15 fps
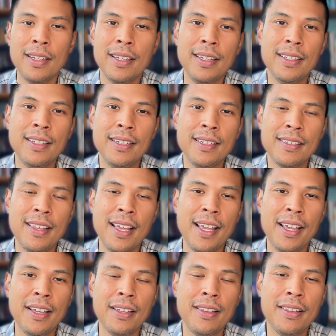It is
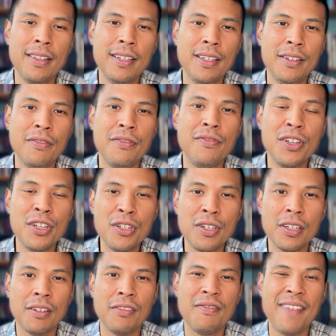the
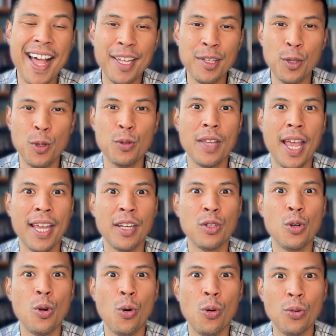vision, values, and
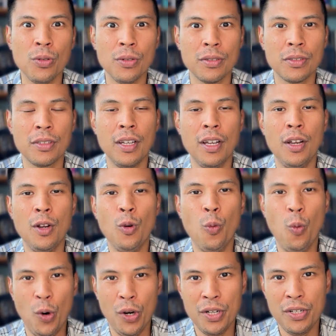goals
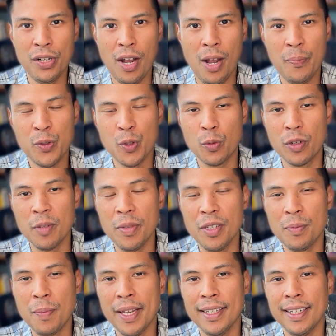workshop. So we're going to be
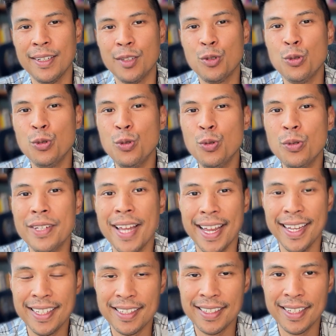spending 2
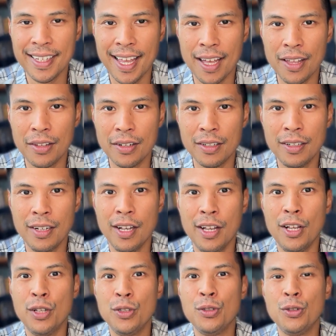days together
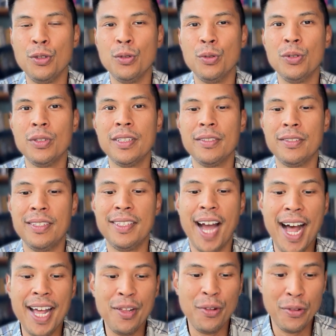to
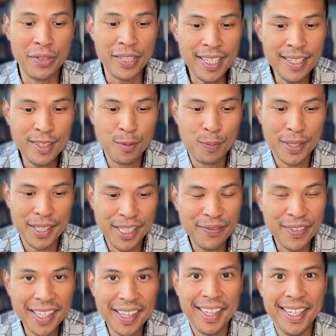dial these
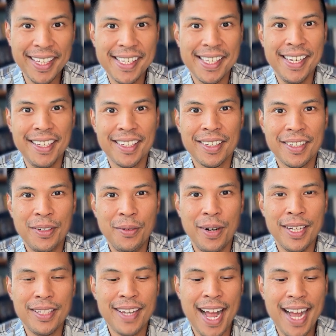specific things in,
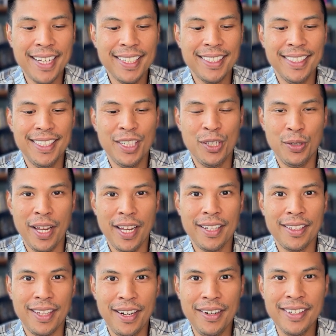right? To actually create
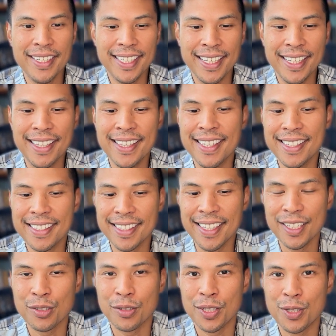clarity in these
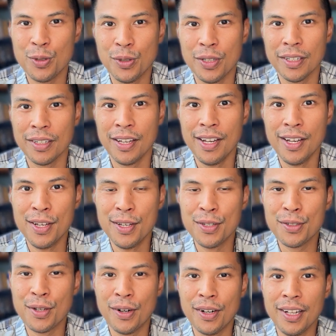things so that you can
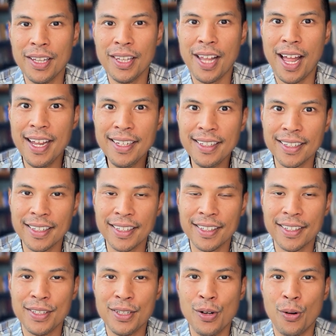start aligning
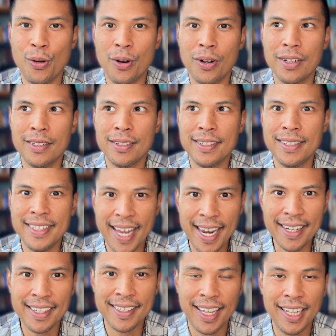your
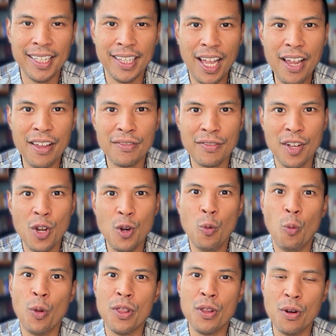day-to-day life
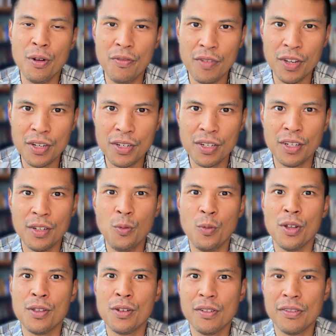with your vision,
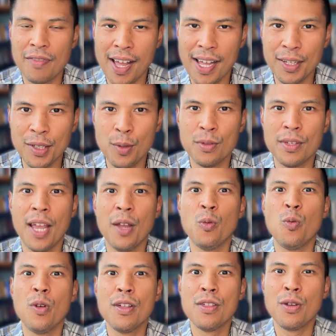with your values, and
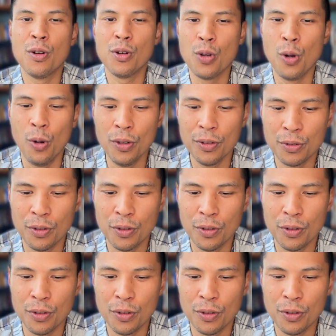with your goals.